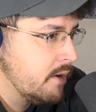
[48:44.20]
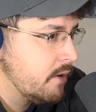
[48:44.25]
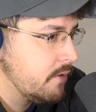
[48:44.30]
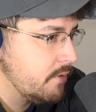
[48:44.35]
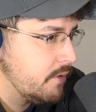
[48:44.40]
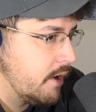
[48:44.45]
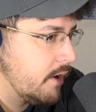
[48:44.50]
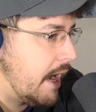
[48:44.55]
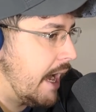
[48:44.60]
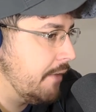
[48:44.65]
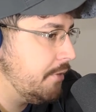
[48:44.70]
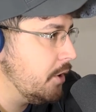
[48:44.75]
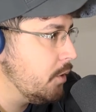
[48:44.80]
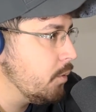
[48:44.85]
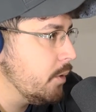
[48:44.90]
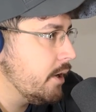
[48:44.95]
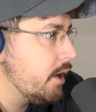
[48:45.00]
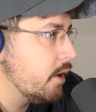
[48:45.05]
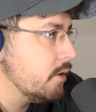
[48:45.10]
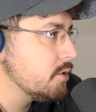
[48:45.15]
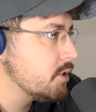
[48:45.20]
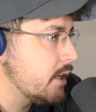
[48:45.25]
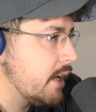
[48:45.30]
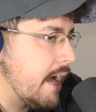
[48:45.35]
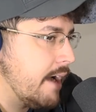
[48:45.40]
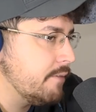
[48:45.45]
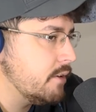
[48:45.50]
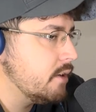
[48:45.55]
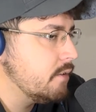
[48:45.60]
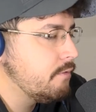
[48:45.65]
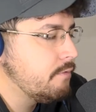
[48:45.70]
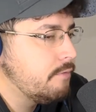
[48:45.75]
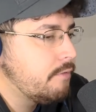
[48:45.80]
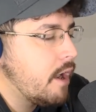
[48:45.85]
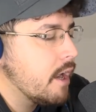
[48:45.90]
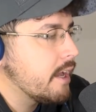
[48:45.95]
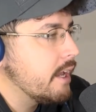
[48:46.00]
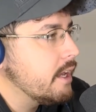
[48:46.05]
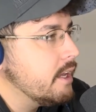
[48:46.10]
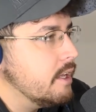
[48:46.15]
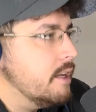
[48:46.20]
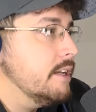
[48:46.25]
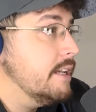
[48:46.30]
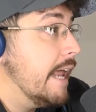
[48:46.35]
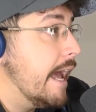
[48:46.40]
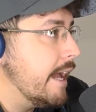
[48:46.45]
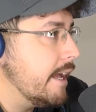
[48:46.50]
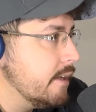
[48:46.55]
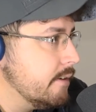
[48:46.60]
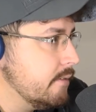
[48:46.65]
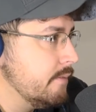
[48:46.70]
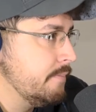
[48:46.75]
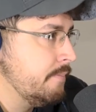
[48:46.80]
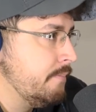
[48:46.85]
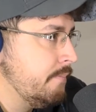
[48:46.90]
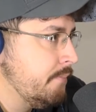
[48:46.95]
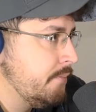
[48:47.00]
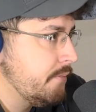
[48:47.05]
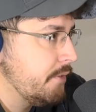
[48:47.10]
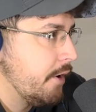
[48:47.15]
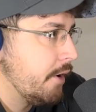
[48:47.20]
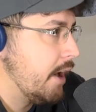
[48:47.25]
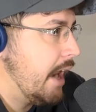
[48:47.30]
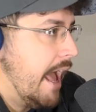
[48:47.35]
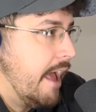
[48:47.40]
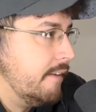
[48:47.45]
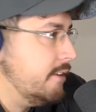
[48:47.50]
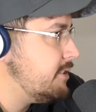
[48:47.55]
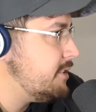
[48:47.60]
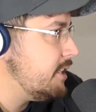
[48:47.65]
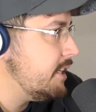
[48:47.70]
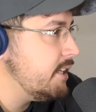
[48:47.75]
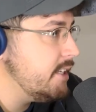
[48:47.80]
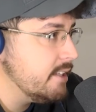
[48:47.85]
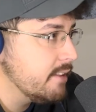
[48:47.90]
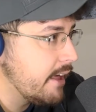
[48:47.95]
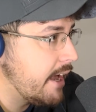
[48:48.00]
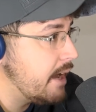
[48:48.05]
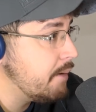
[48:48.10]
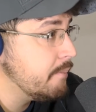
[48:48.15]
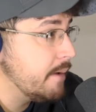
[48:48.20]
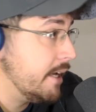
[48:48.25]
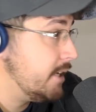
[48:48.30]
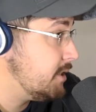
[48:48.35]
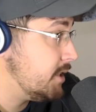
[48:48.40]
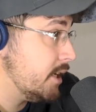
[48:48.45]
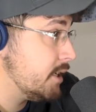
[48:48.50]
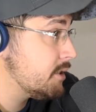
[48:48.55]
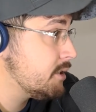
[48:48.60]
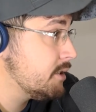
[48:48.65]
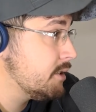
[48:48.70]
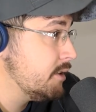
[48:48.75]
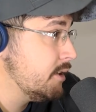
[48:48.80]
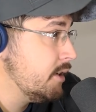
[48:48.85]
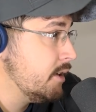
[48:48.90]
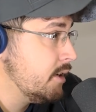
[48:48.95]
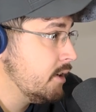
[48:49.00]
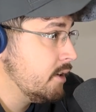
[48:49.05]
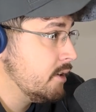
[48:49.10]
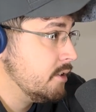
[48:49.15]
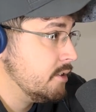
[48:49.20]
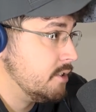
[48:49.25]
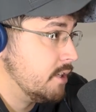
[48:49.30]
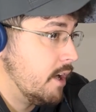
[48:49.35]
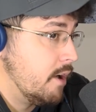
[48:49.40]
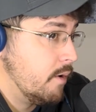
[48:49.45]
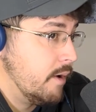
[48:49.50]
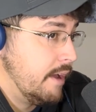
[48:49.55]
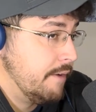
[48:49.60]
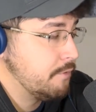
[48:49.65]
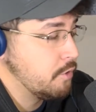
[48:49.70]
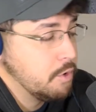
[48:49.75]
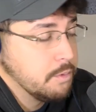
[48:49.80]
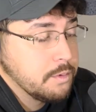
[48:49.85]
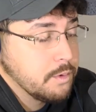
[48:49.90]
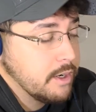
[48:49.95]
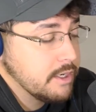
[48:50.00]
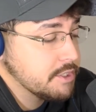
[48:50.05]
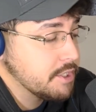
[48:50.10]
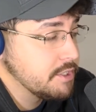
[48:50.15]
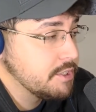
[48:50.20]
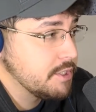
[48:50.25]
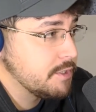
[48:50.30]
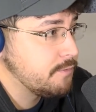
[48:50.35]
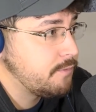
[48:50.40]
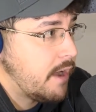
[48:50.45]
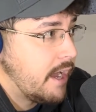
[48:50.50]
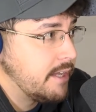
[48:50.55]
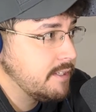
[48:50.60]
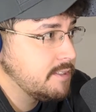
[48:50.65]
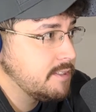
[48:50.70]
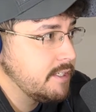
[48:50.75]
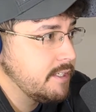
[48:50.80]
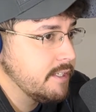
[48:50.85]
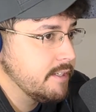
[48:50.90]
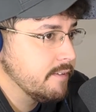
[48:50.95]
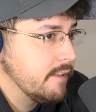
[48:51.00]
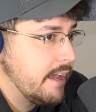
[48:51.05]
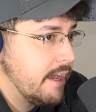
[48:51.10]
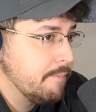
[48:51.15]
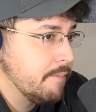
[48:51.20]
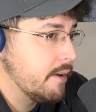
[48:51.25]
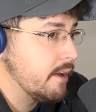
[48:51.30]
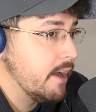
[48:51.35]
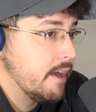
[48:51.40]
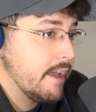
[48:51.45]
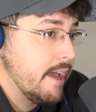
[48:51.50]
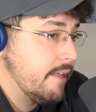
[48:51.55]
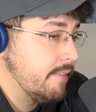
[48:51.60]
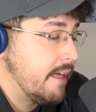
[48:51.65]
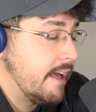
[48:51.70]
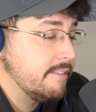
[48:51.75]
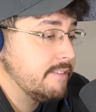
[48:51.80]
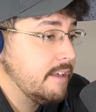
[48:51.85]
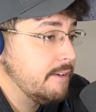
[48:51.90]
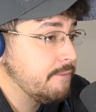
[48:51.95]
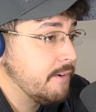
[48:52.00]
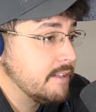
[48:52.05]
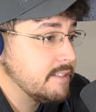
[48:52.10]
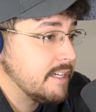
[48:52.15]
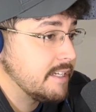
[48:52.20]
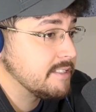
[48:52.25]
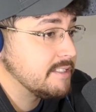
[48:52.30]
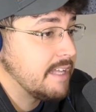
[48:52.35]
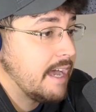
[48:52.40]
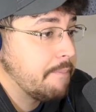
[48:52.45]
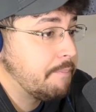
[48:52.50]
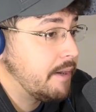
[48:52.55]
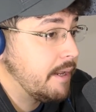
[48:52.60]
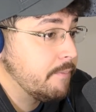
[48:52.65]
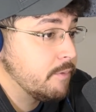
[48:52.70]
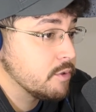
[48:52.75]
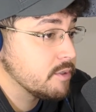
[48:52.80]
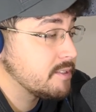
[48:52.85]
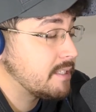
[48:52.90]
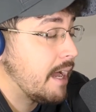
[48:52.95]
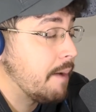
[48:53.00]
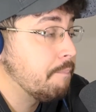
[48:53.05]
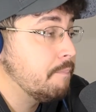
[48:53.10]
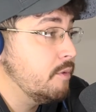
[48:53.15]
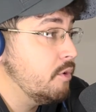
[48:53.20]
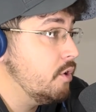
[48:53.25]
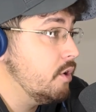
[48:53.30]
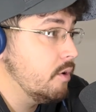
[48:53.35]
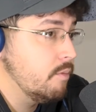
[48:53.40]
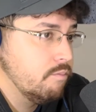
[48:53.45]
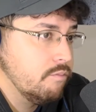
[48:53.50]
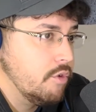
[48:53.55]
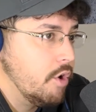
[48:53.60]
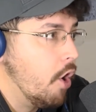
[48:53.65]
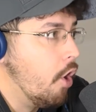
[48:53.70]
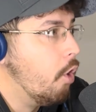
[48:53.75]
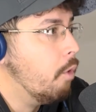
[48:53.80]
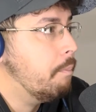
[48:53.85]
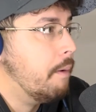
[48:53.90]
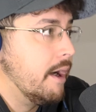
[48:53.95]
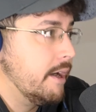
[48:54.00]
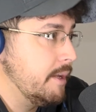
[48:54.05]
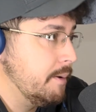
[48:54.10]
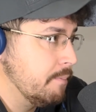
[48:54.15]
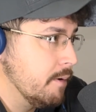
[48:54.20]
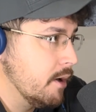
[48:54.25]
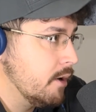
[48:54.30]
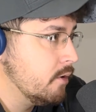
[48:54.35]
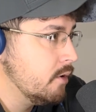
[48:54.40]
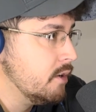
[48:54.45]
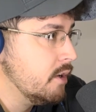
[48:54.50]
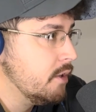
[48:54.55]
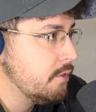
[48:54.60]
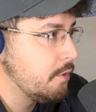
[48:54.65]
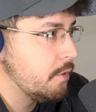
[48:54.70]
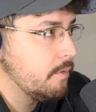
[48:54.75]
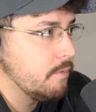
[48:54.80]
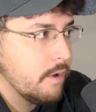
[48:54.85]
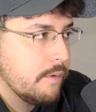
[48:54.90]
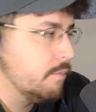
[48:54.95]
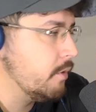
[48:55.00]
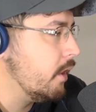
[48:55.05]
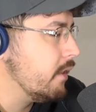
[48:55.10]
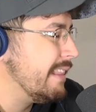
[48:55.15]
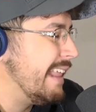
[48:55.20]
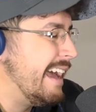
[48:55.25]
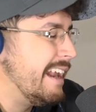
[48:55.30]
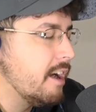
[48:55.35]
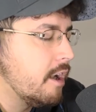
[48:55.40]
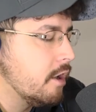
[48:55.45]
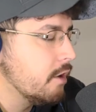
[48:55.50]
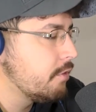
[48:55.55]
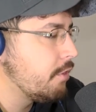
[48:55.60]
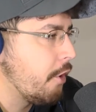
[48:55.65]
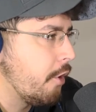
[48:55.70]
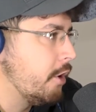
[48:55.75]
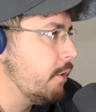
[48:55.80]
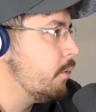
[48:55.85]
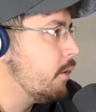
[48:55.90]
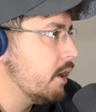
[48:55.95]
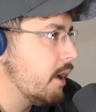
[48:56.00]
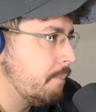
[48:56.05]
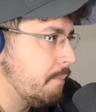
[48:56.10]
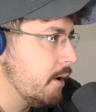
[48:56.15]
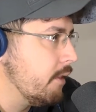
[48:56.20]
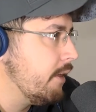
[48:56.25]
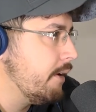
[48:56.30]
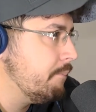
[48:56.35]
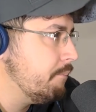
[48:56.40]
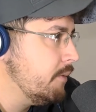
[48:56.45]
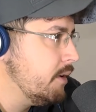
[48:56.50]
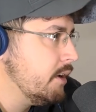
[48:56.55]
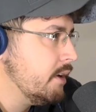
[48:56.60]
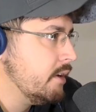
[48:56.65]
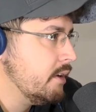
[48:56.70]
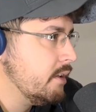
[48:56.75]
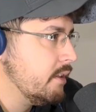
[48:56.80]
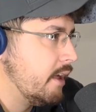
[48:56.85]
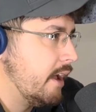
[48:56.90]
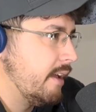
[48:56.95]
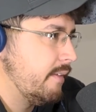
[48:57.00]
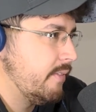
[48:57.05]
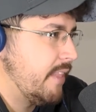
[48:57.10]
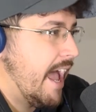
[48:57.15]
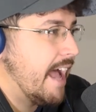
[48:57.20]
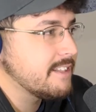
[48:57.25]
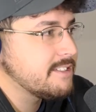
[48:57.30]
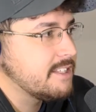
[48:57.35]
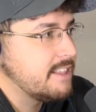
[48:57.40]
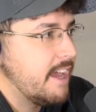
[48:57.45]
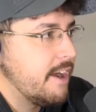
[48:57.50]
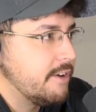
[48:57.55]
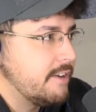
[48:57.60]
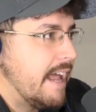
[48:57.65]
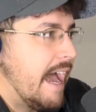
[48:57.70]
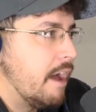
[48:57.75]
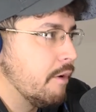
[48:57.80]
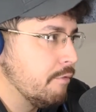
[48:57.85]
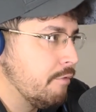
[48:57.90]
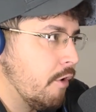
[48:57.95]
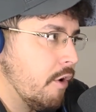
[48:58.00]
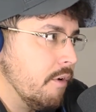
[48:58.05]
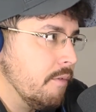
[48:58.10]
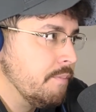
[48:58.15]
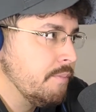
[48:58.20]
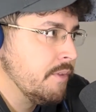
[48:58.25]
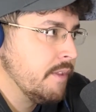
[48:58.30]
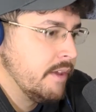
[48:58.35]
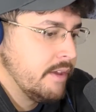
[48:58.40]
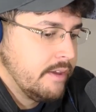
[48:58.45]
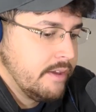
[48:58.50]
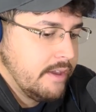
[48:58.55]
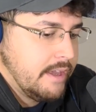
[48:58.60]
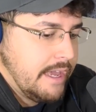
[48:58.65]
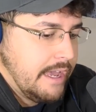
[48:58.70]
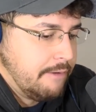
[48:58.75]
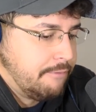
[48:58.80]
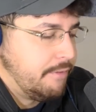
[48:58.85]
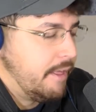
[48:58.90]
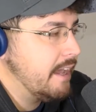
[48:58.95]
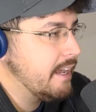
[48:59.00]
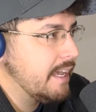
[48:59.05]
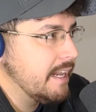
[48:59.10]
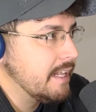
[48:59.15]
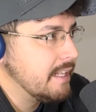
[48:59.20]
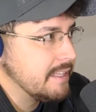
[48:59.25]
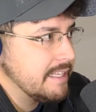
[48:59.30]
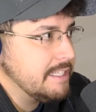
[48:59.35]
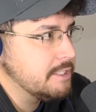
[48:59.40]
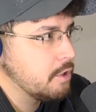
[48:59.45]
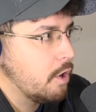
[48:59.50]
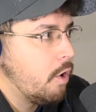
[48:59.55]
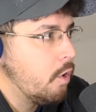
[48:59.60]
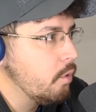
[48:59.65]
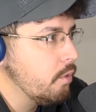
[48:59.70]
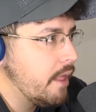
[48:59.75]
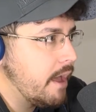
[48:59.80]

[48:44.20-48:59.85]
I think Rico's going to have a fucking day. And CeeDee Lamb exists. So if Cooper Rush could just find CeeDee Lamb, again, that defense has not been able to stop nobody, bro. Mm-hmm. The Atlanta hung 31 up on them. Like, that's their downfall. If they can at least hold them